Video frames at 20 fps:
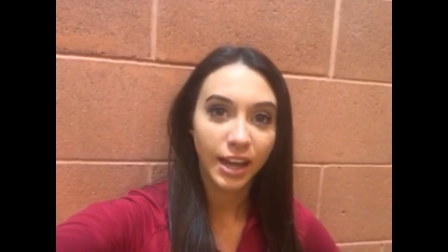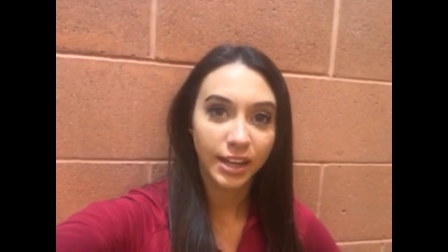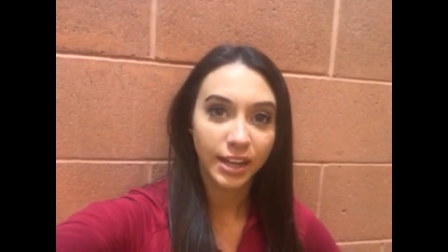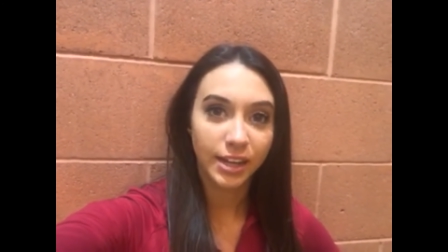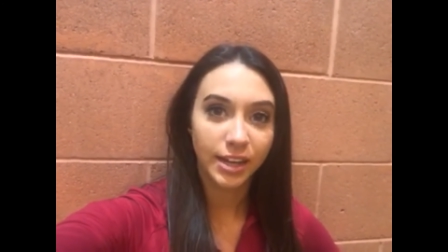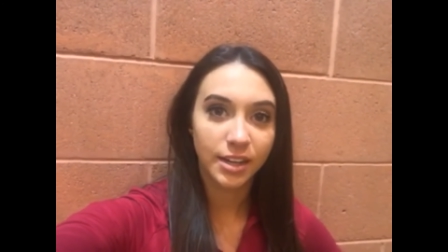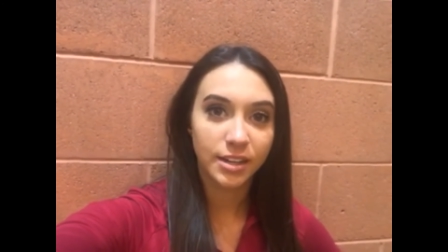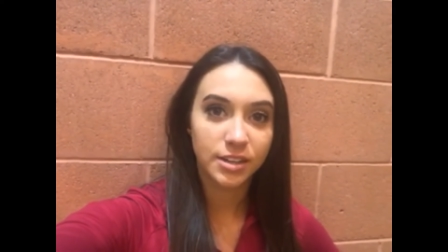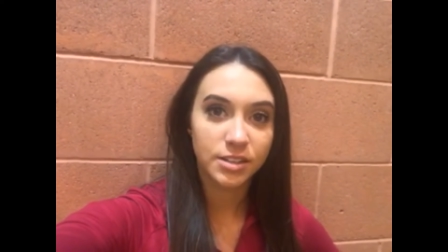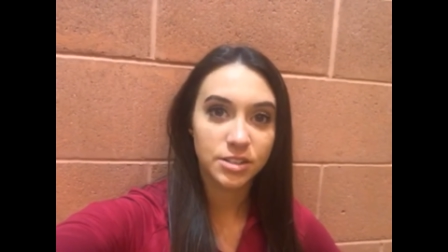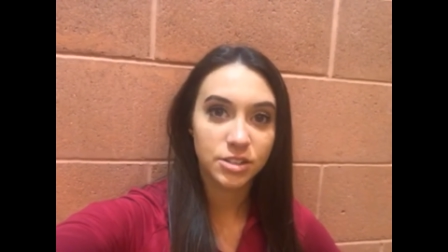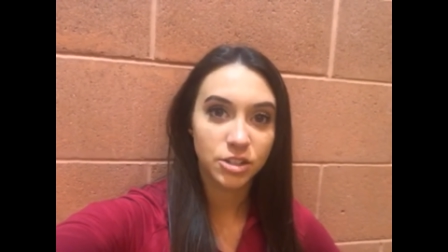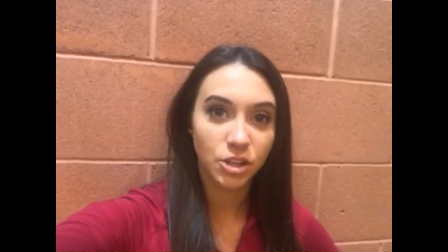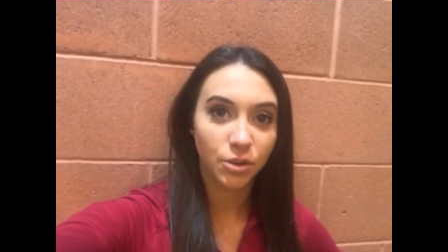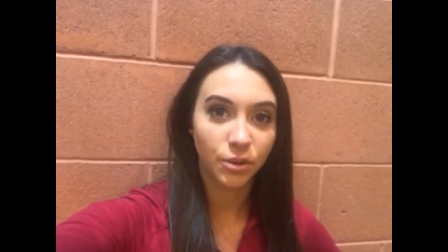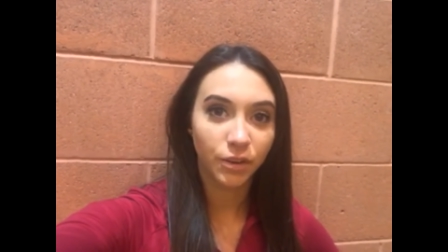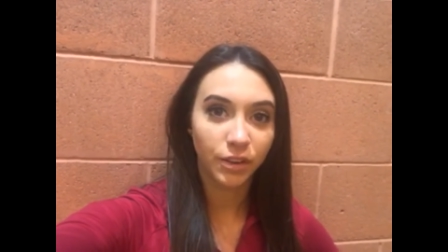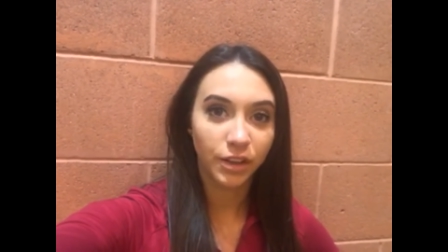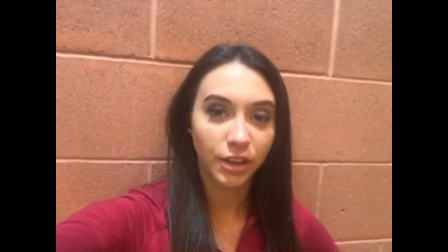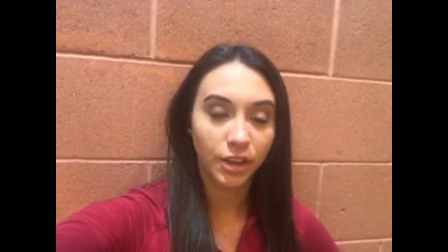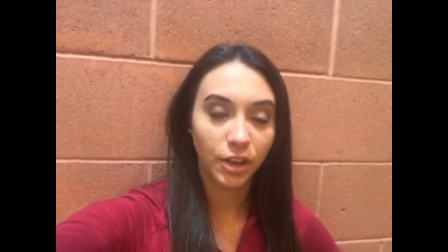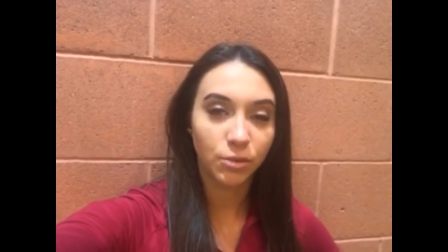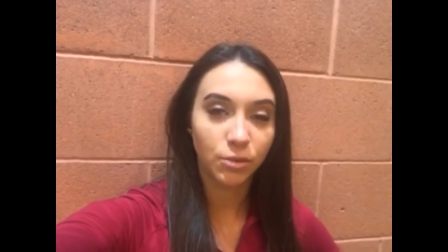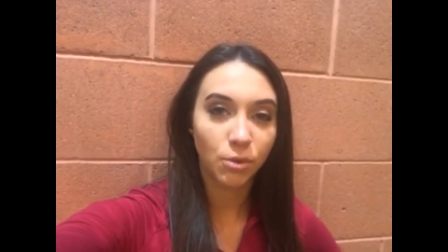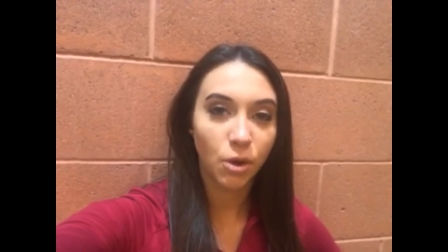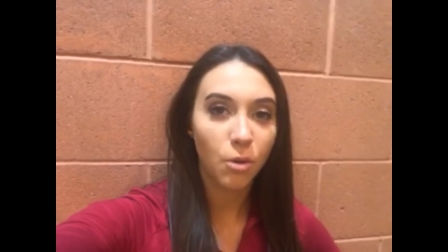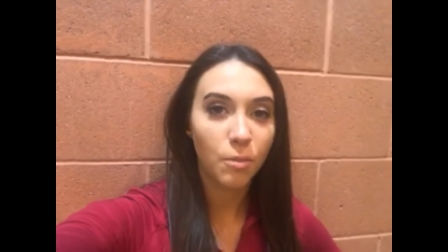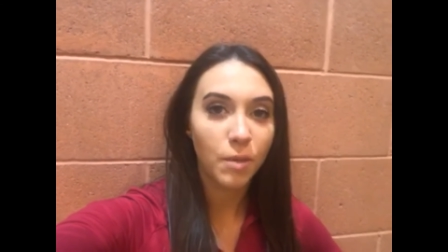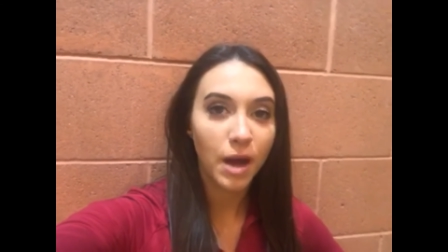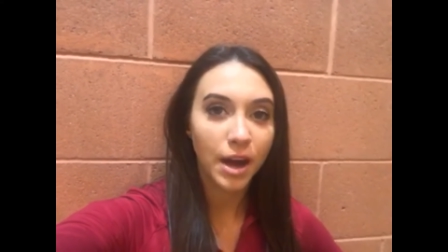and you're a really good
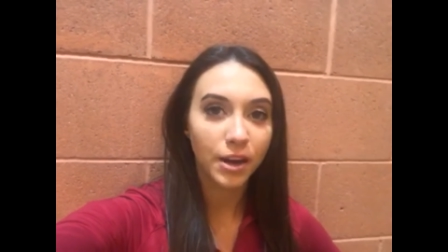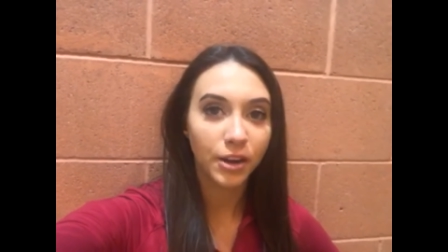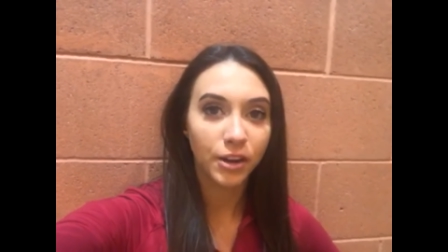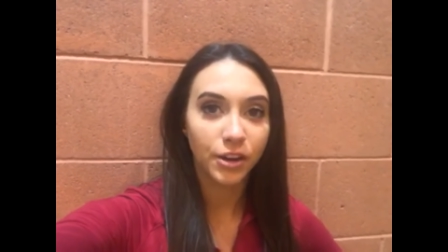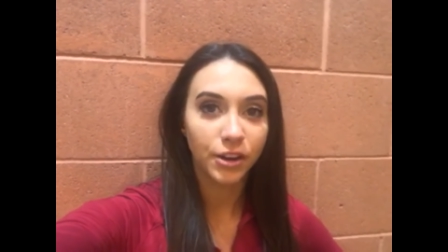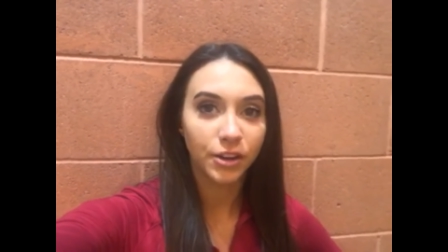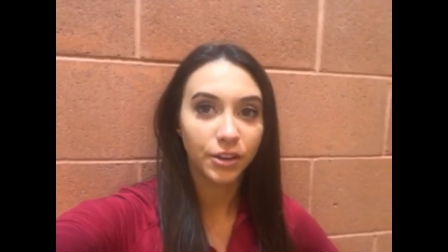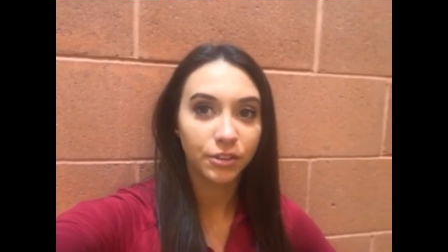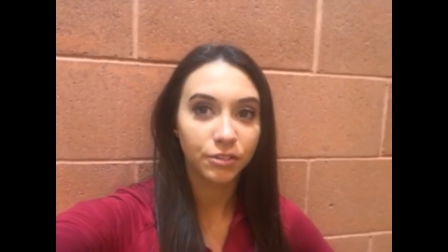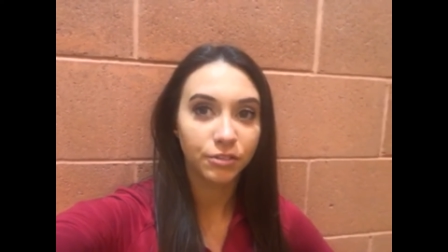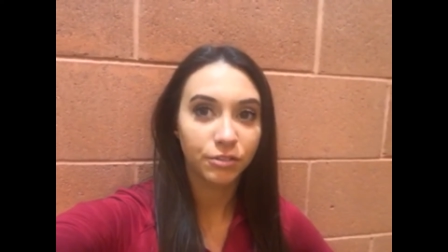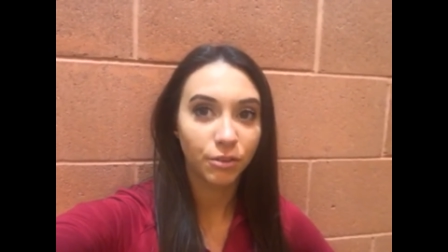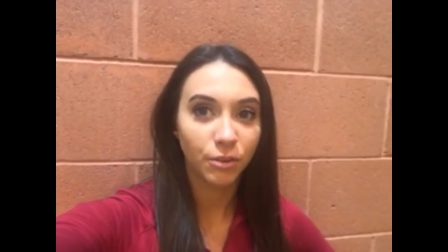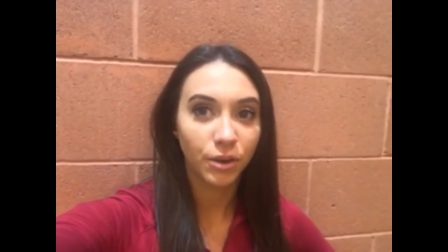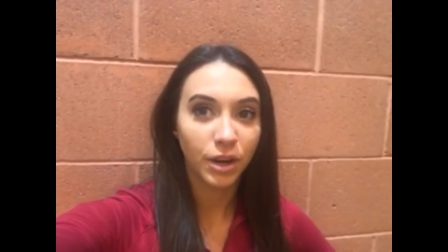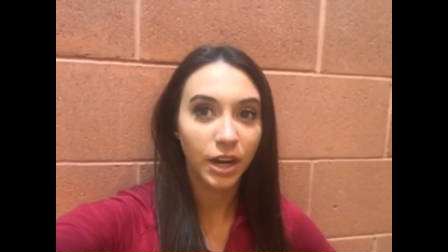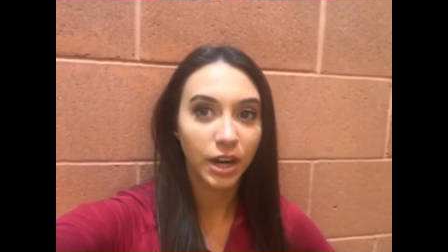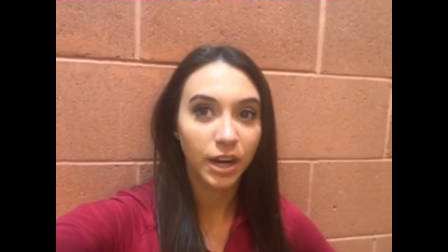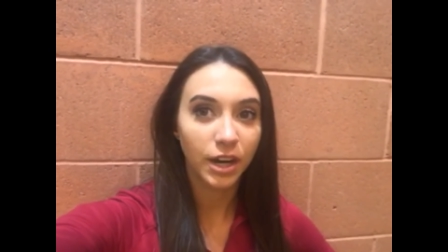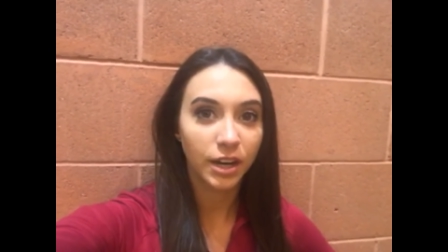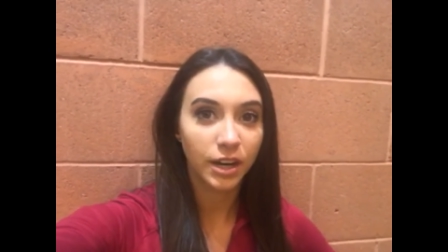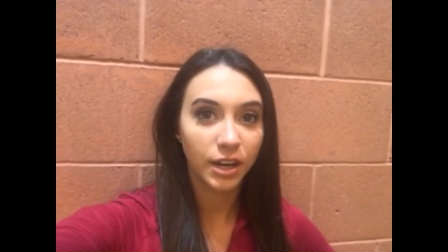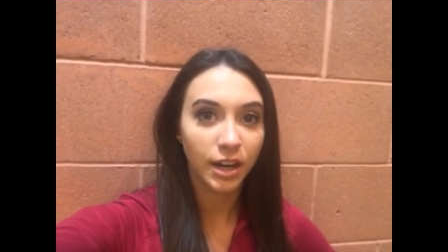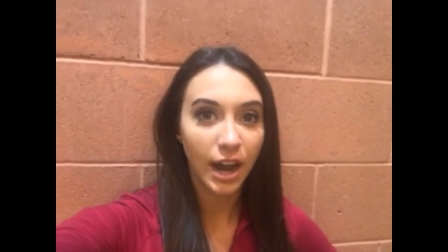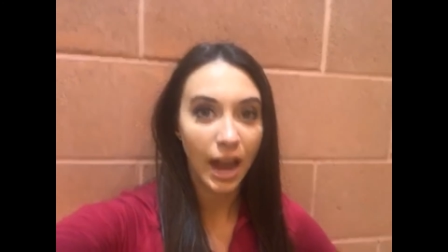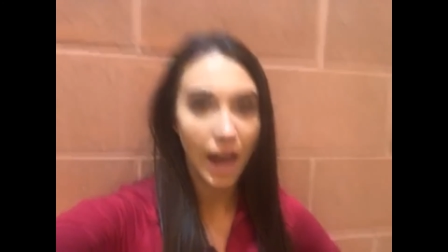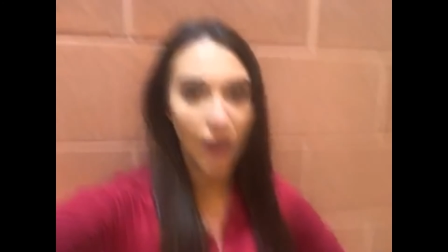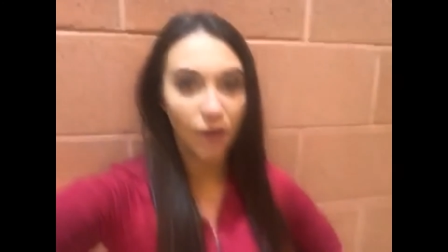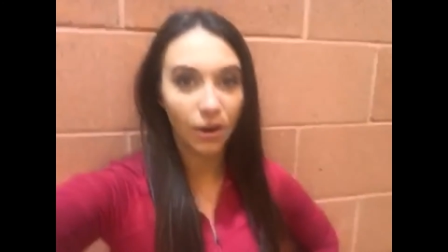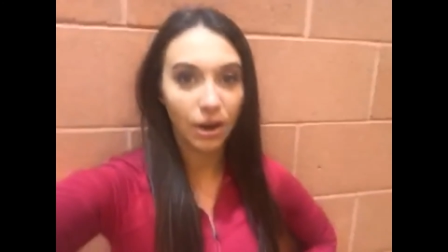role model for
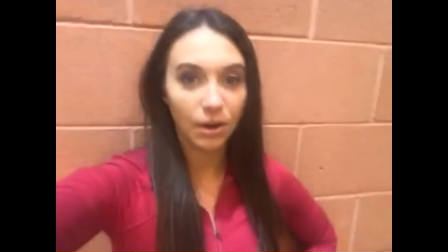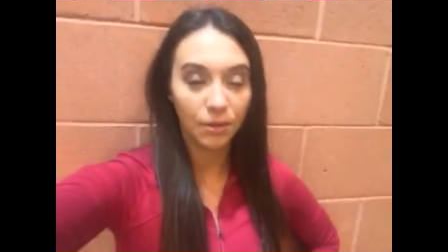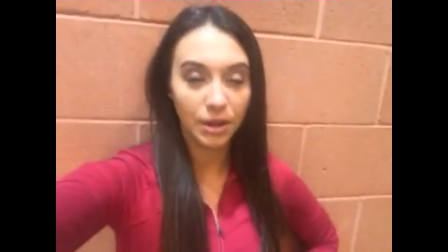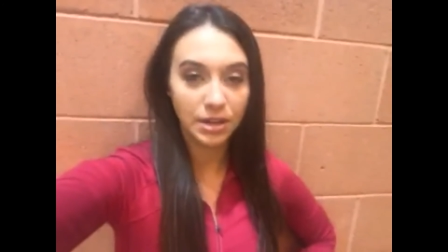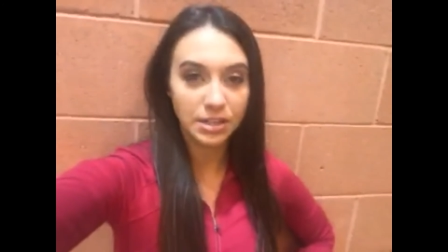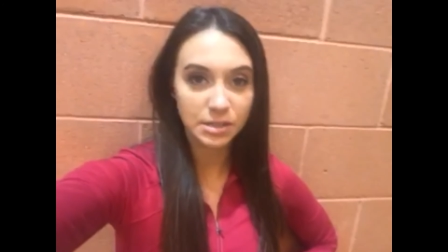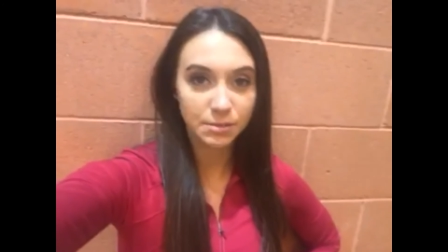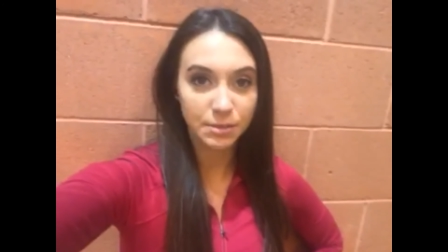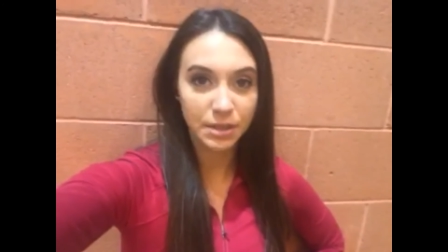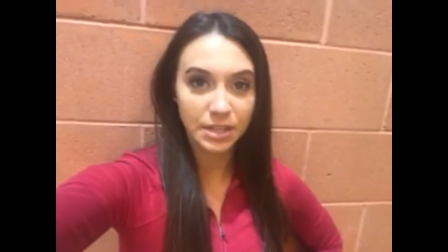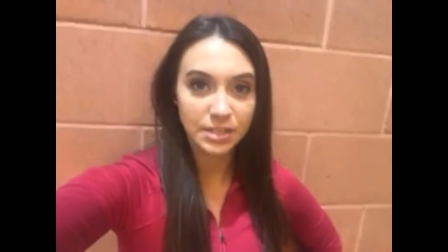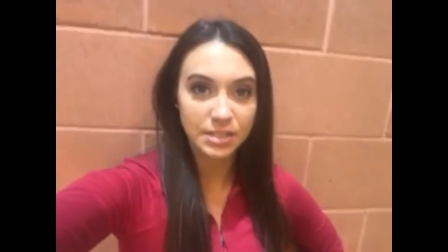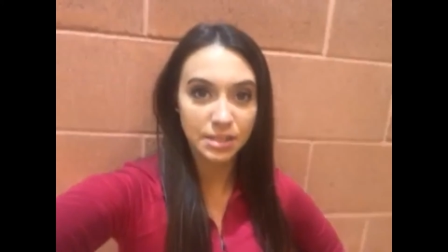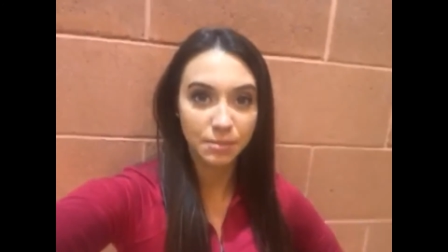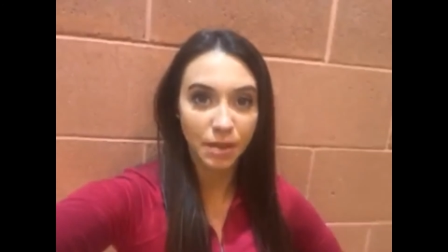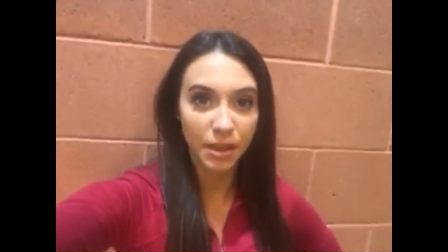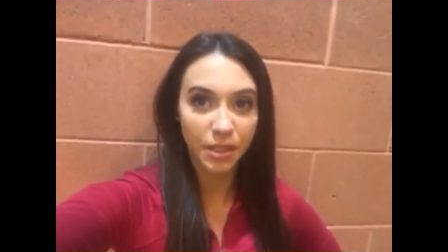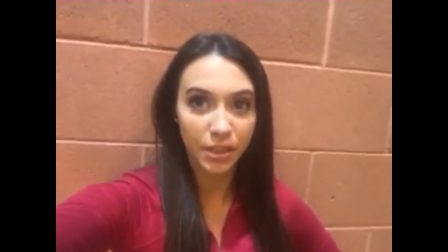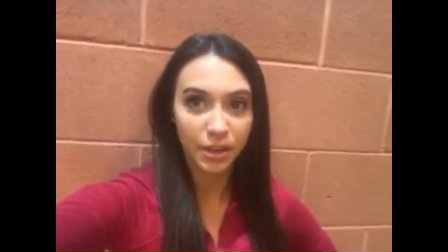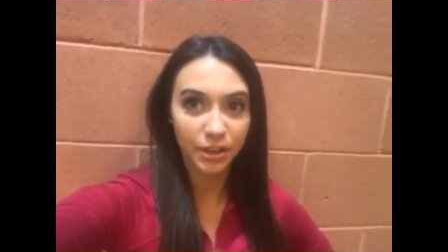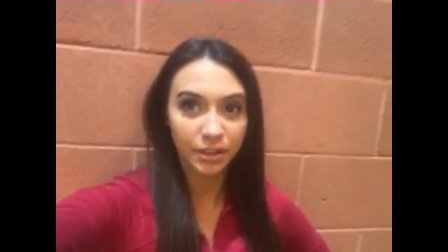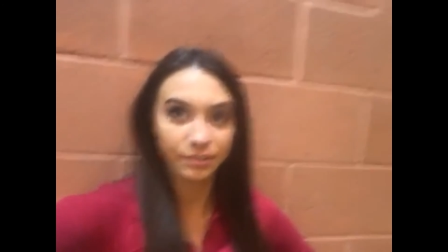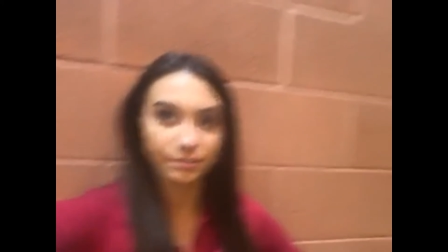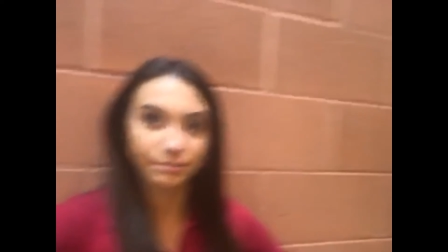how I want to be as a mother.